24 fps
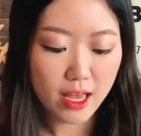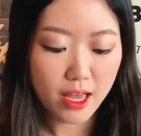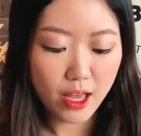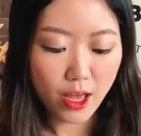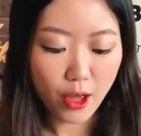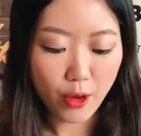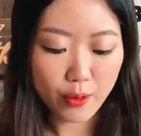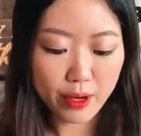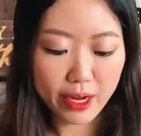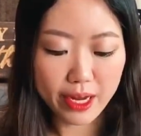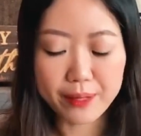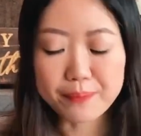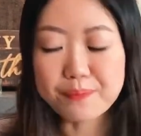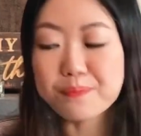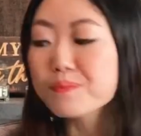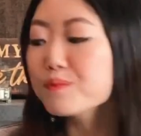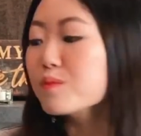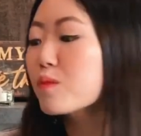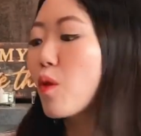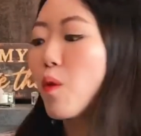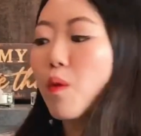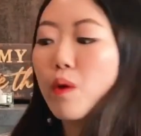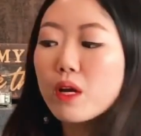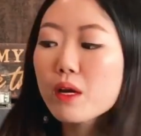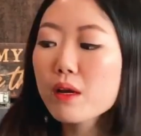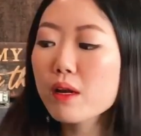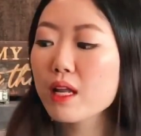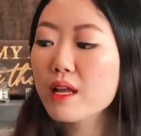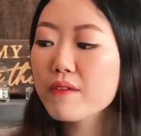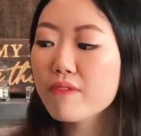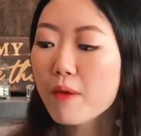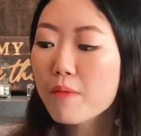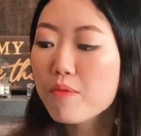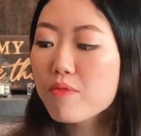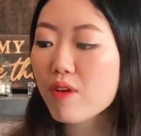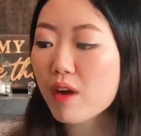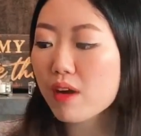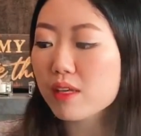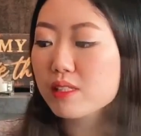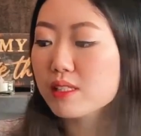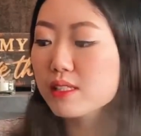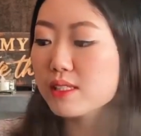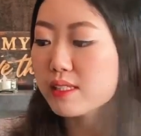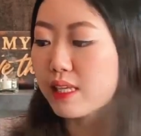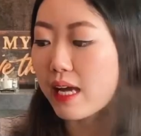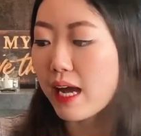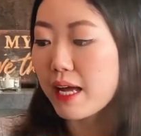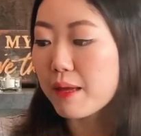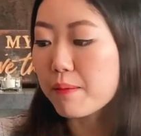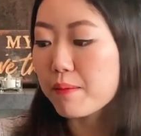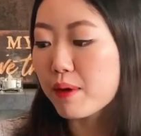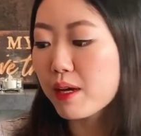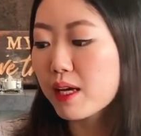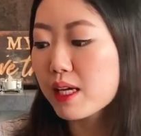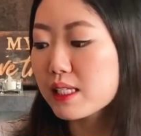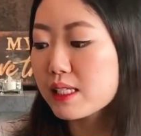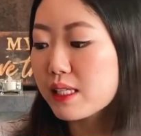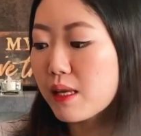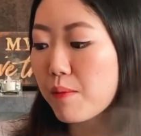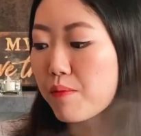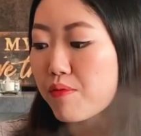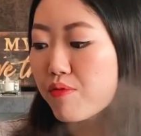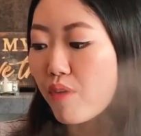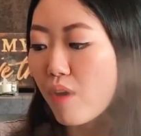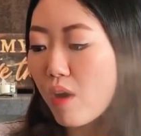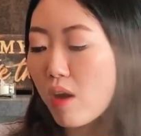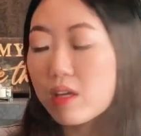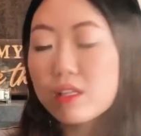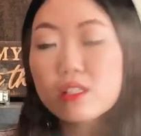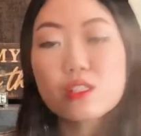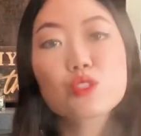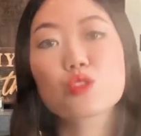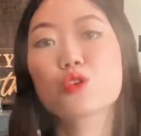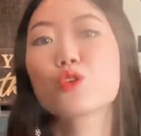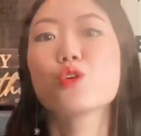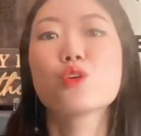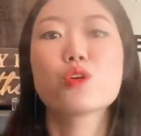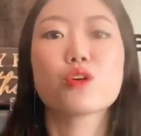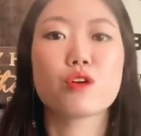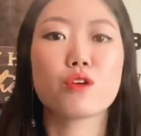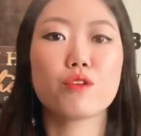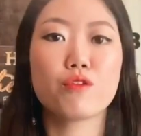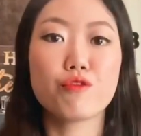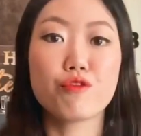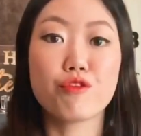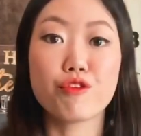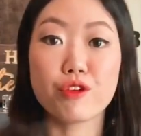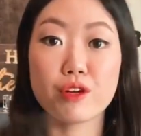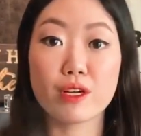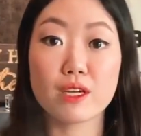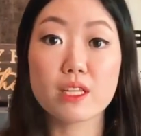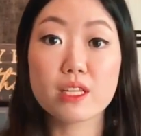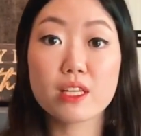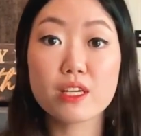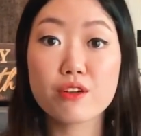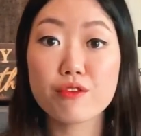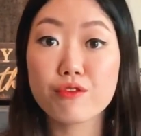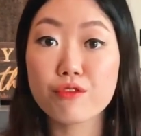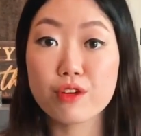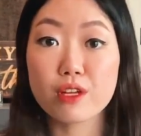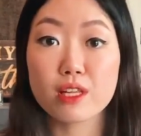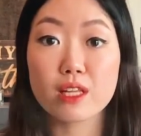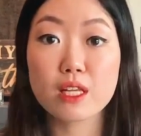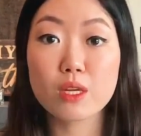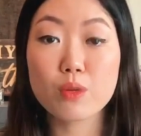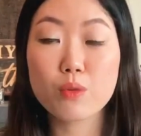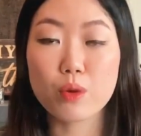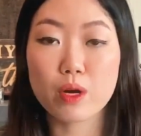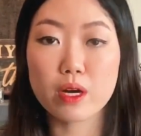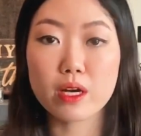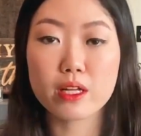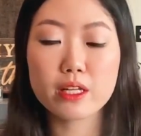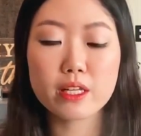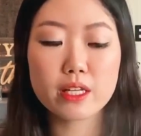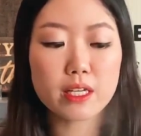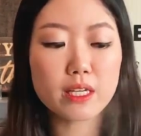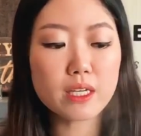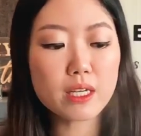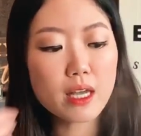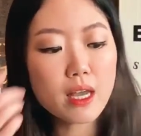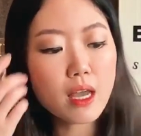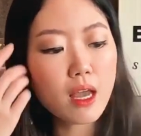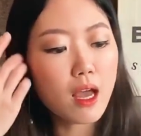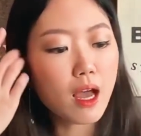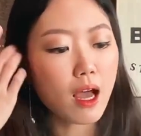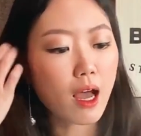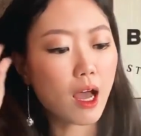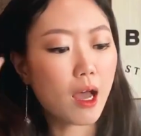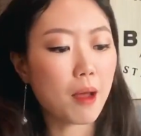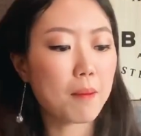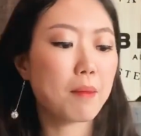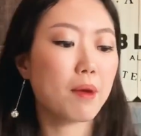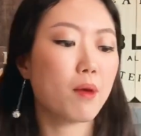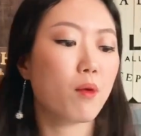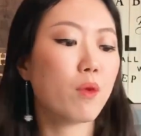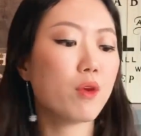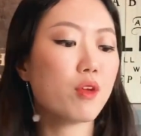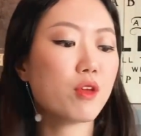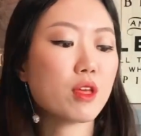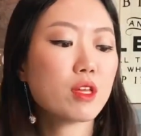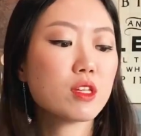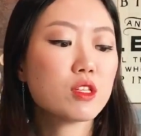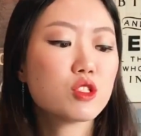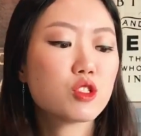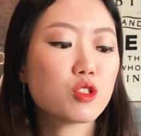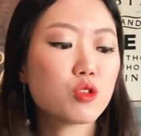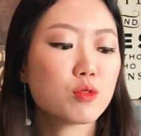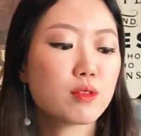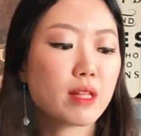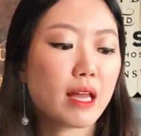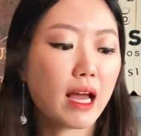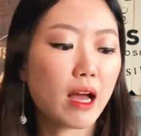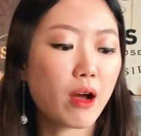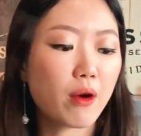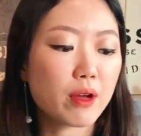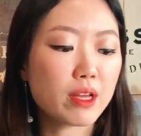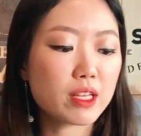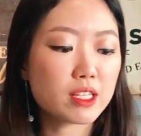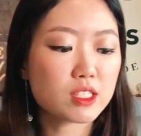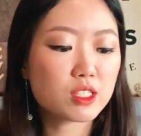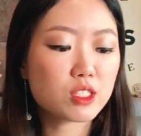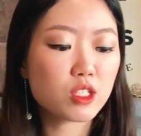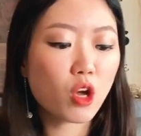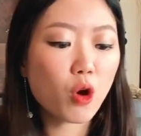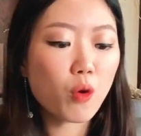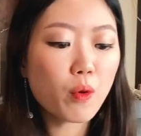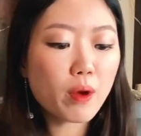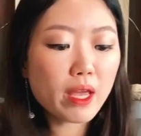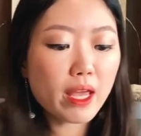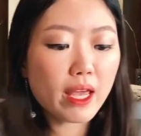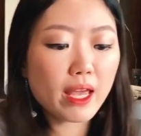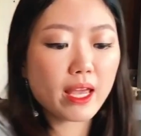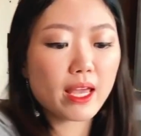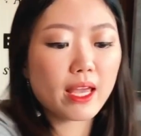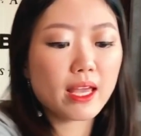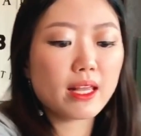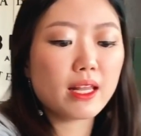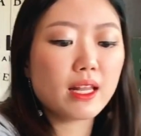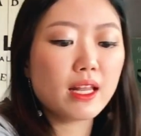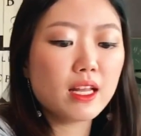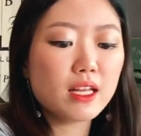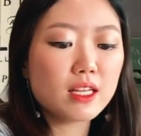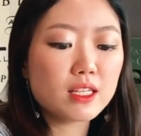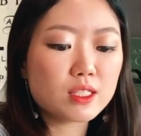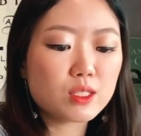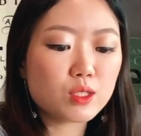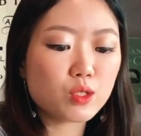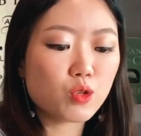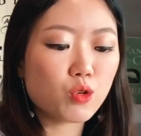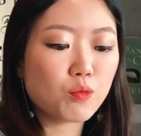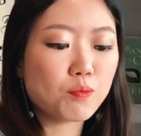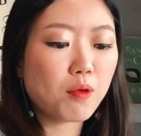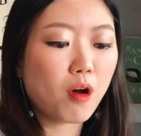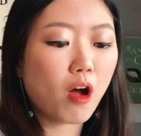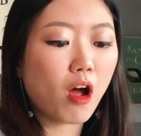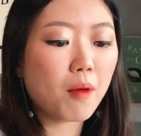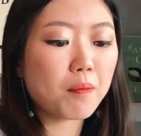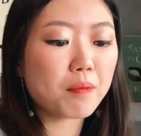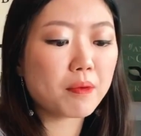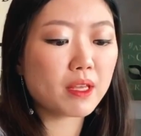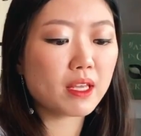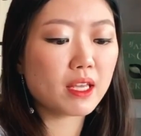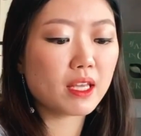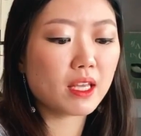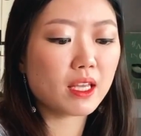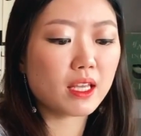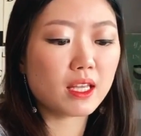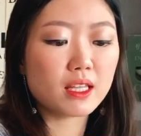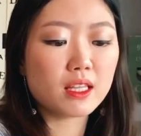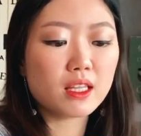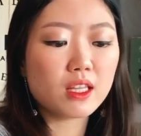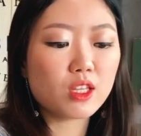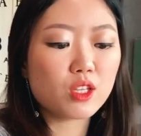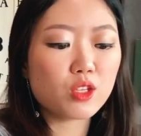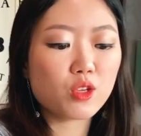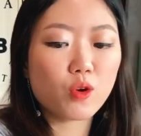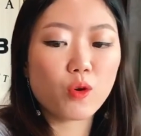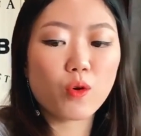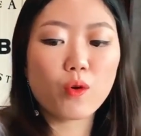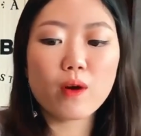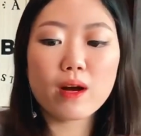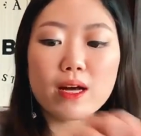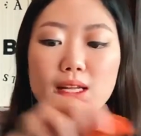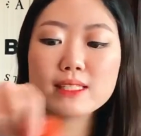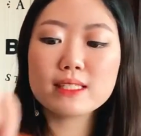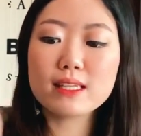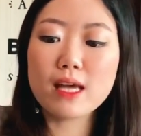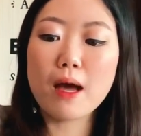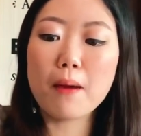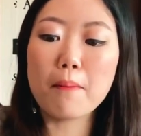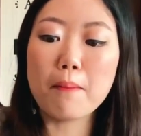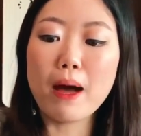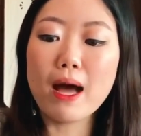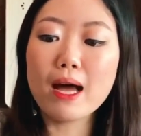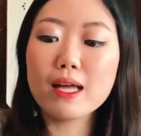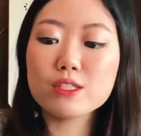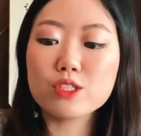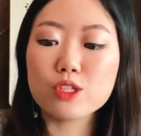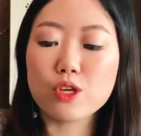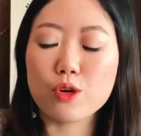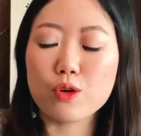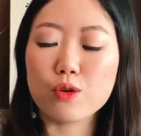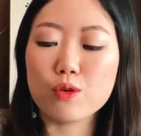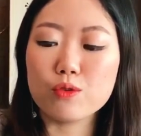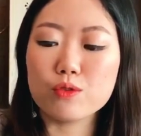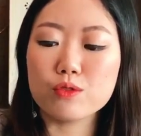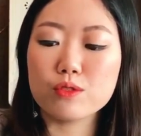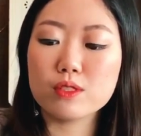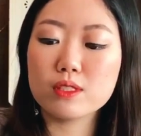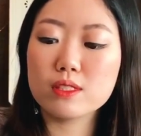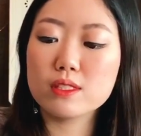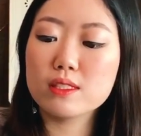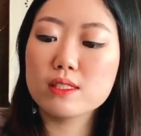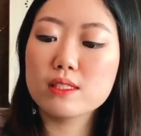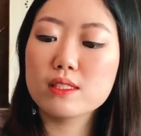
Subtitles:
Okay, we're gonna leave our prawns aside because prawns cook really quickly, but what you can do now is go ahead to pop in your tomatoes.